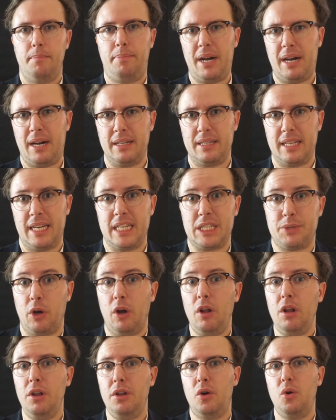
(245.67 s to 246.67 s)
But as
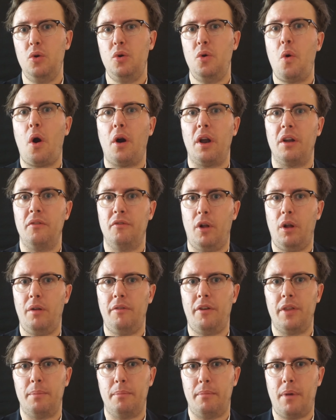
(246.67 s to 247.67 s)
we all know who are
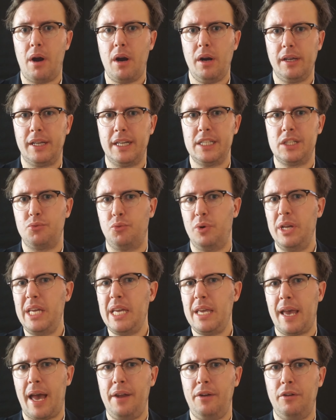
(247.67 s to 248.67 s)
involved on the markets,
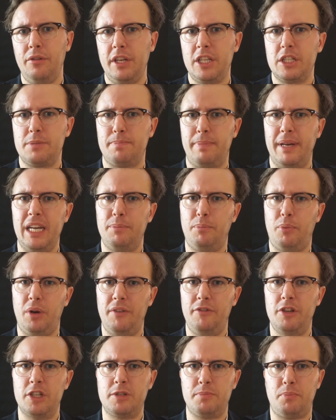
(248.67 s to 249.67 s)
we cannot expect
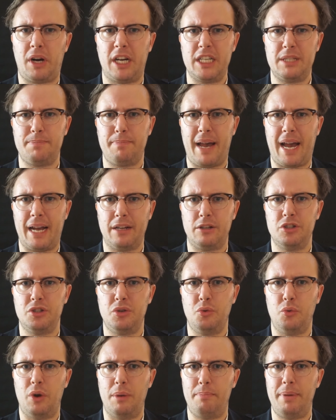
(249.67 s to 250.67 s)
previous price
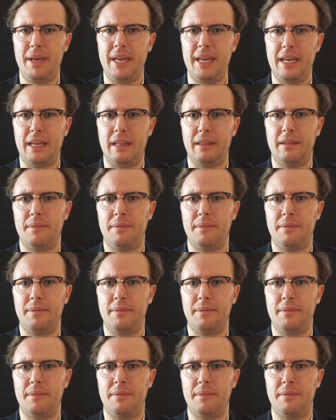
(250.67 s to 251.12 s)
patterns to repeat.